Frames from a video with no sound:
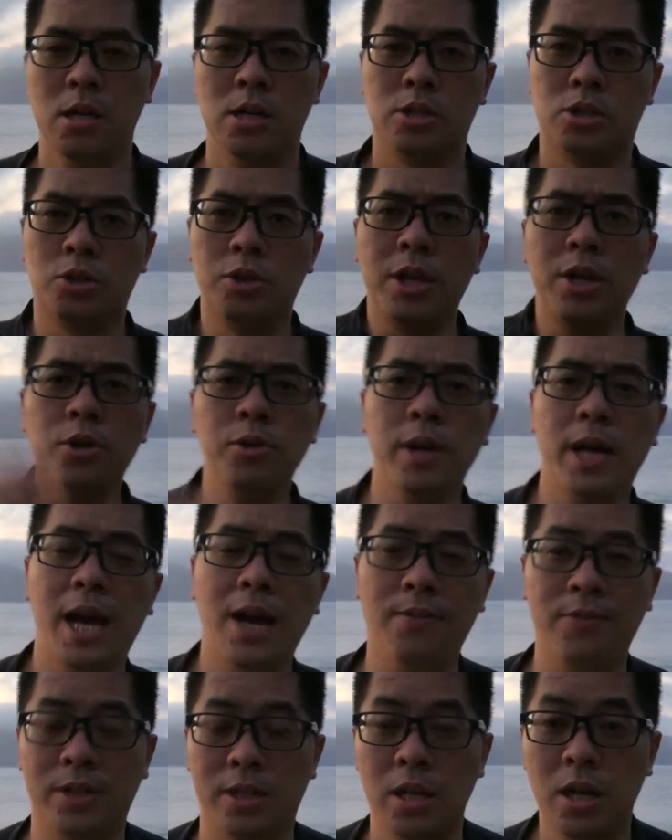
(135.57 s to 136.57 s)
So there you
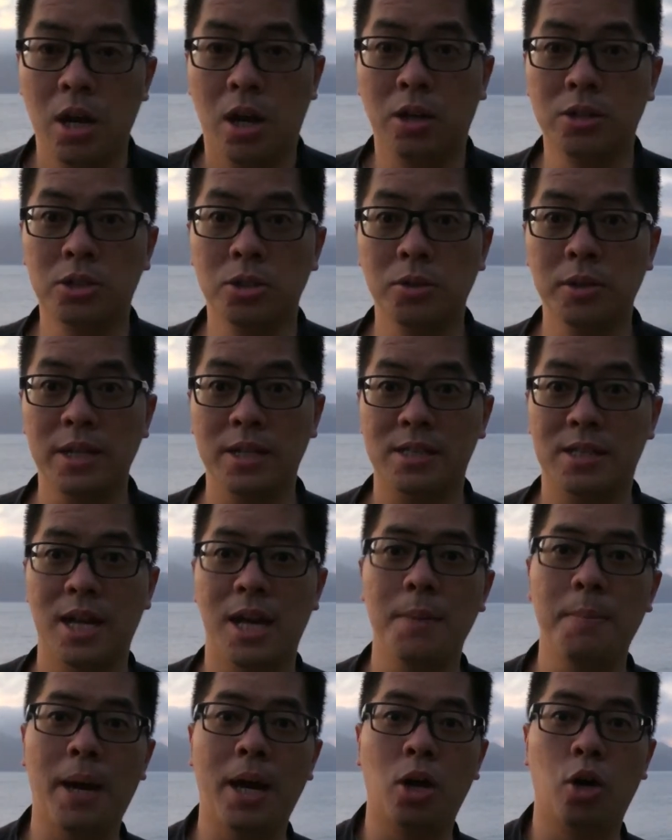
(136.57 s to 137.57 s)
have it. Until next
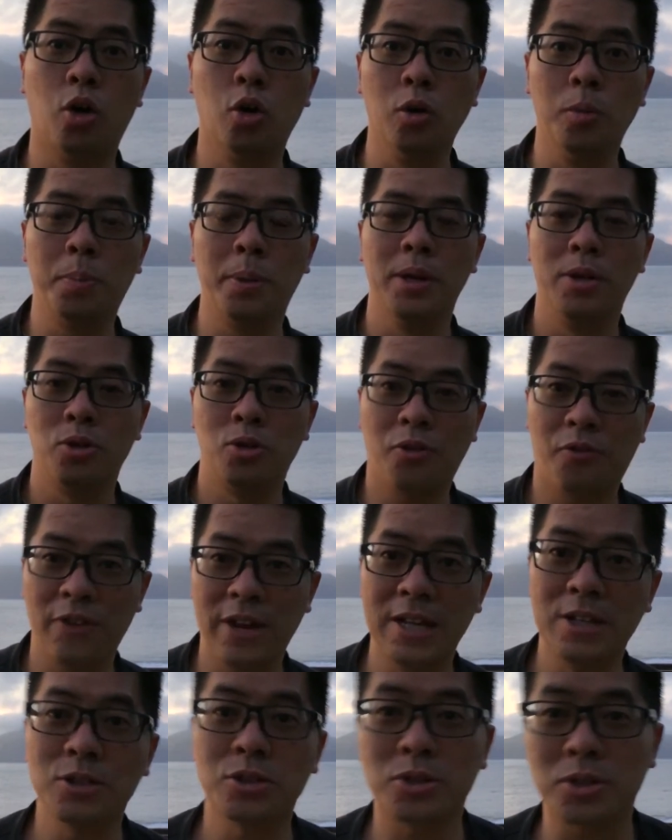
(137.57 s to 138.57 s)
time, I hope your
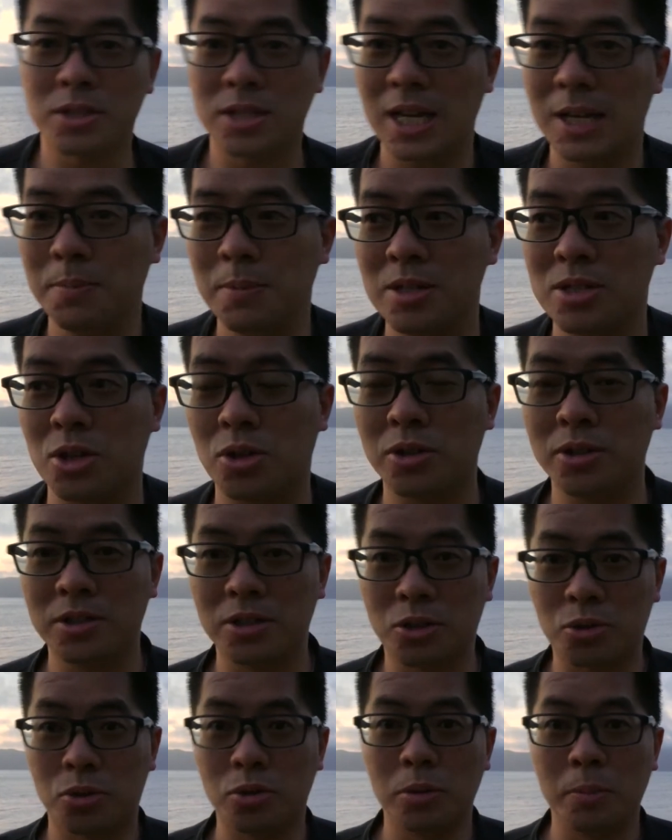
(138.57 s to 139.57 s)
financial statements are on
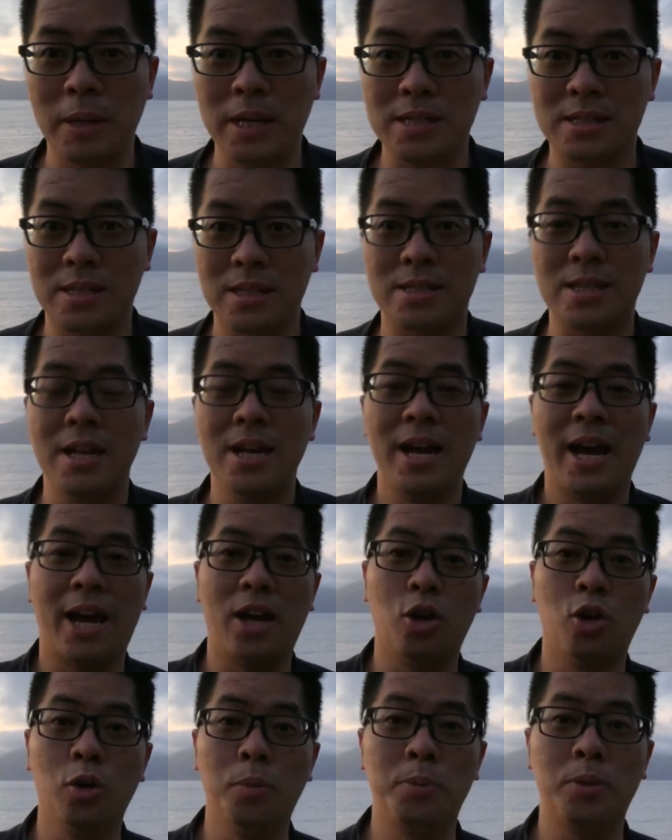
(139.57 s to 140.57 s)
an accrual basis.
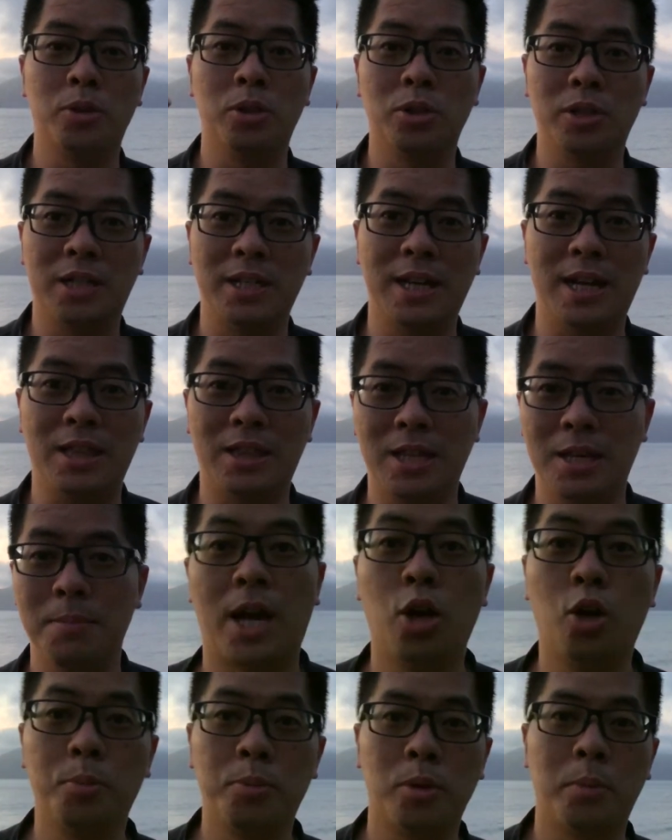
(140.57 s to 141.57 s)
I hope you're looking at them.
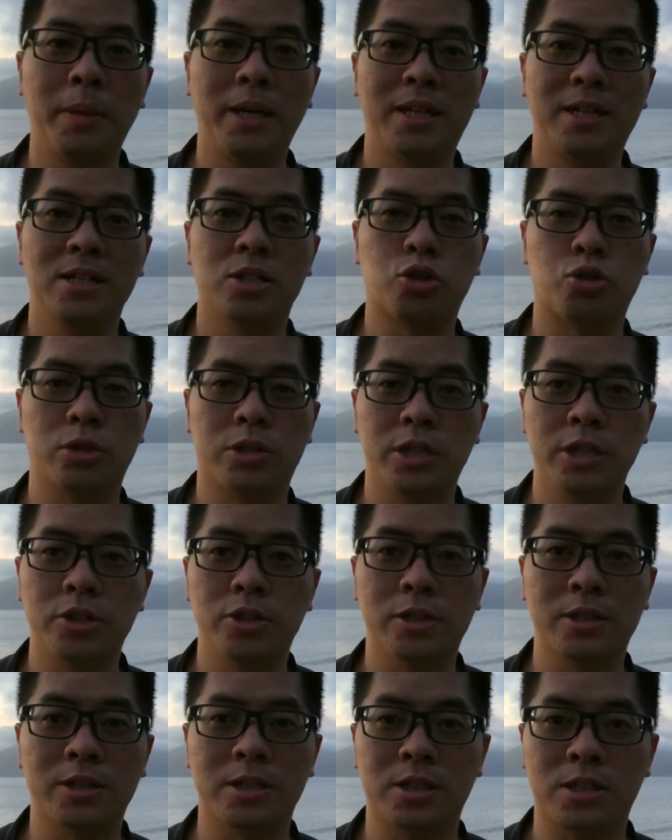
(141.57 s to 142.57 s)
I hope you're making
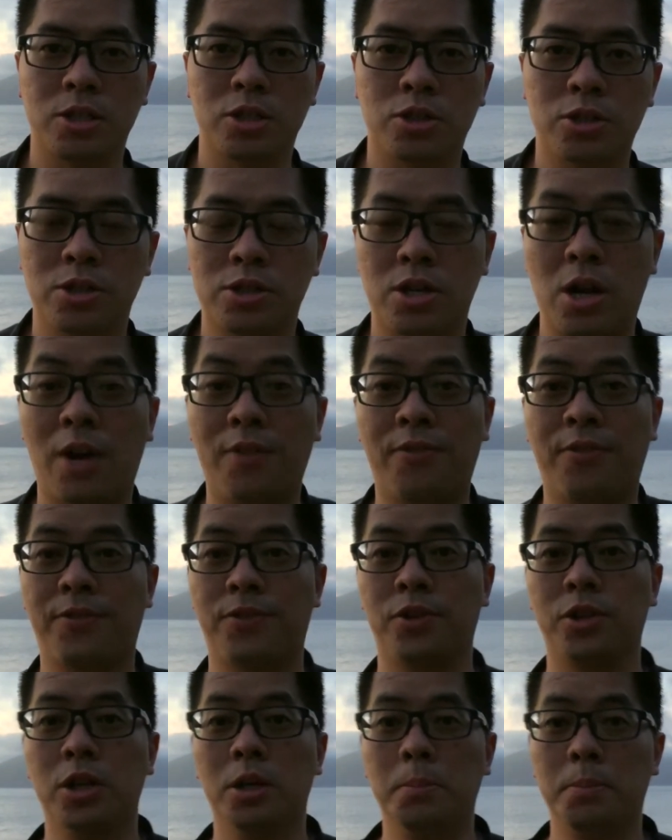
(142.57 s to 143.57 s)
strategic decisions off of
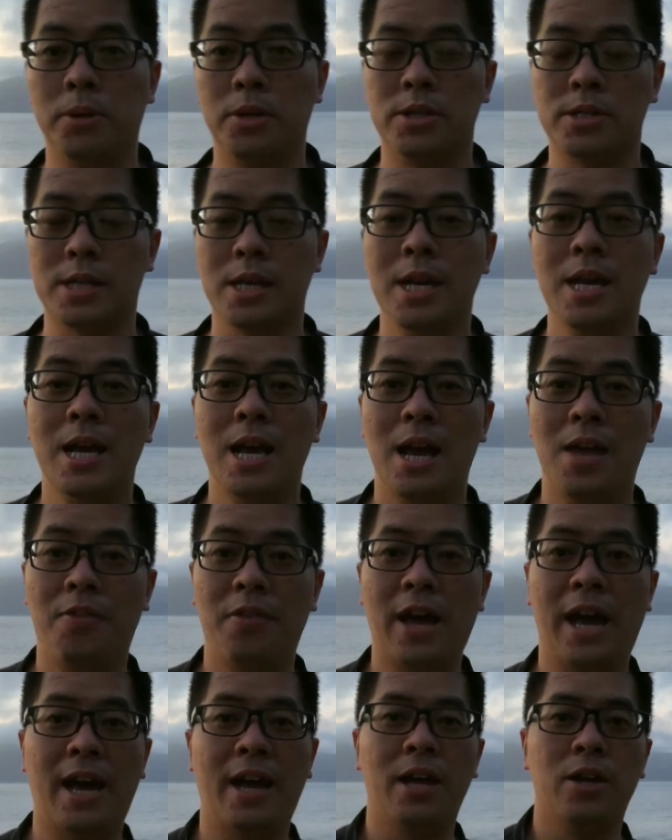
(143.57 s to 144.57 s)
your numbers and
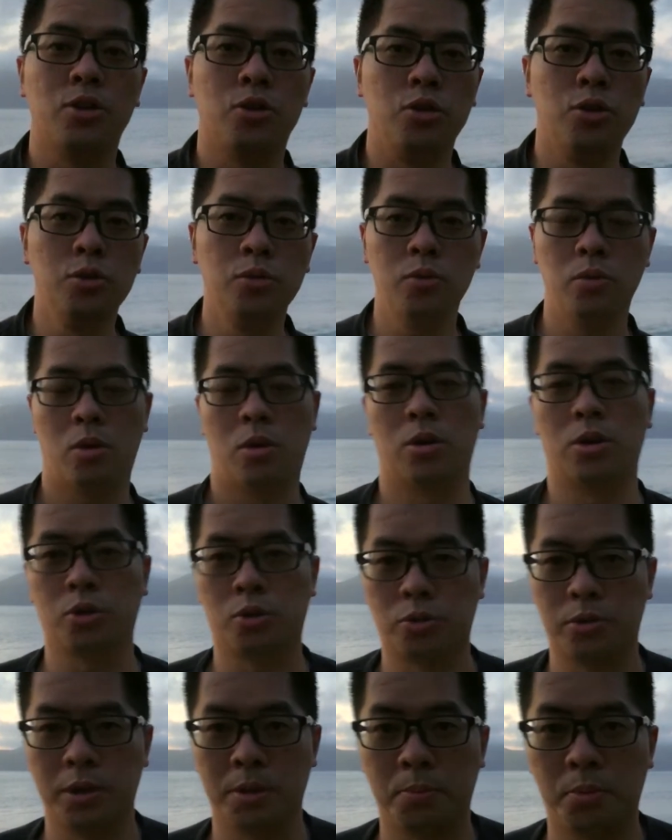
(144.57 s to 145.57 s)
that you are
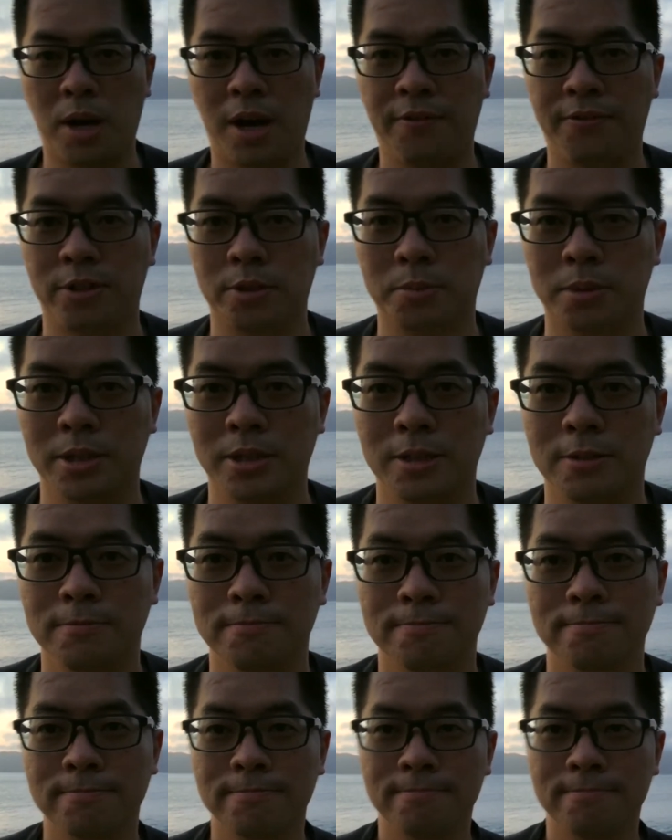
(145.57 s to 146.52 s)
growing profitably.